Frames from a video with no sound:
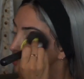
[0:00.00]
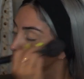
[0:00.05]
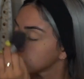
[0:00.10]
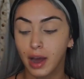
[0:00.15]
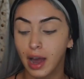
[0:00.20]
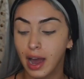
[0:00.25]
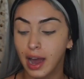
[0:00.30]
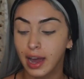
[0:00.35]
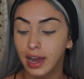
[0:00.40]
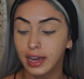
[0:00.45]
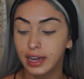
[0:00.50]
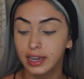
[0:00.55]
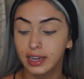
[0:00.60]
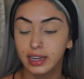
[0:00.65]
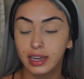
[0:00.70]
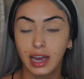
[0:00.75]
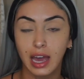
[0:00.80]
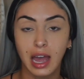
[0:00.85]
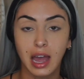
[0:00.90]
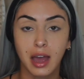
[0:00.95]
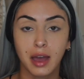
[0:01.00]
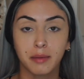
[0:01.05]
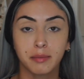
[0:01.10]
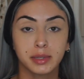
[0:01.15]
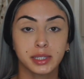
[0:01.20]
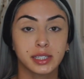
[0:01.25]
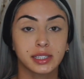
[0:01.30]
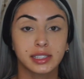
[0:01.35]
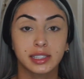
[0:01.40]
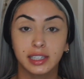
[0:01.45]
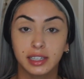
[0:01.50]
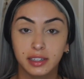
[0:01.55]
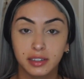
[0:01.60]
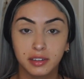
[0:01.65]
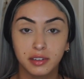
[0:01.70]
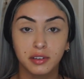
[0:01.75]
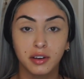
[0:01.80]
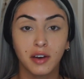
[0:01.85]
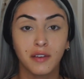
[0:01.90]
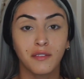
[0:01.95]
I am
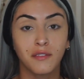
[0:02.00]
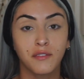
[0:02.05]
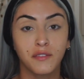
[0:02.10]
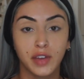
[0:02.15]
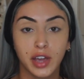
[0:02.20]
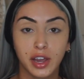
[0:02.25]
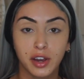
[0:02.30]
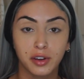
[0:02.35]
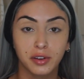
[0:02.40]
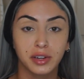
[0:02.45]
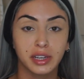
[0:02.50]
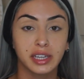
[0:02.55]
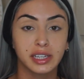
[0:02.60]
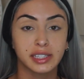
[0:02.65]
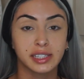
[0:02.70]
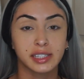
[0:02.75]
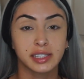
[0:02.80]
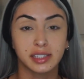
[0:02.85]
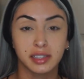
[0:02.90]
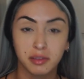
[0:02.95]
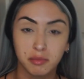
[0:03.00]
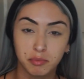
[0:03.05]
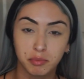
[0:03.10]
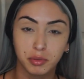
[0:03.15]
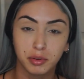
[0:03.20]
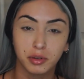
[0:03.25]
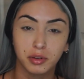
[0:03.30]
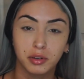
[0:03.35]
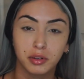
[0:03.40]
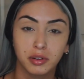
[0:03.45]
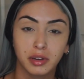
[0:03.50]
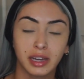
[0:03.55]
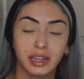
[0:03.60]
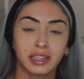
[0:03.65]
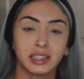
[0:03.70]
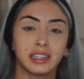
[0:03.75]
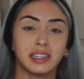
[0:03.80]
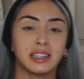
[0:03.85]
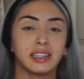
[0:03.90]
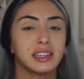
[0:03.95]
still very simple
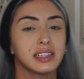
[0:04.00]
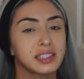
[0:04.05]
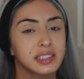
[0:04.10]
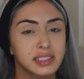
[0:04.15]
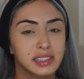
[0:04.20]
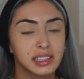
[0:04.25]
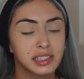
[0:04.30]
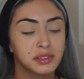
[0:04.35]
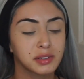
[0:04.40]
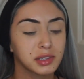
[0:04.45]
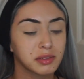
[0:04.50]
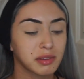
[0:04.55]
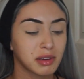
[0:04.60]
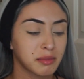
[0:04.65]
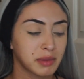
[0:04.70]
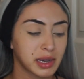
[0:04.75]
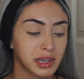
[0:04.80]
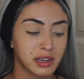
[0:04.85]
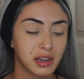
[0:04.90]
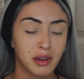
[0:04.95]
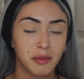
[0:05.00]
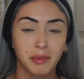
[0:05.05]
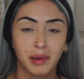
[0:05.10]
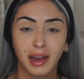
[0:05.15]
and easy with my makeup.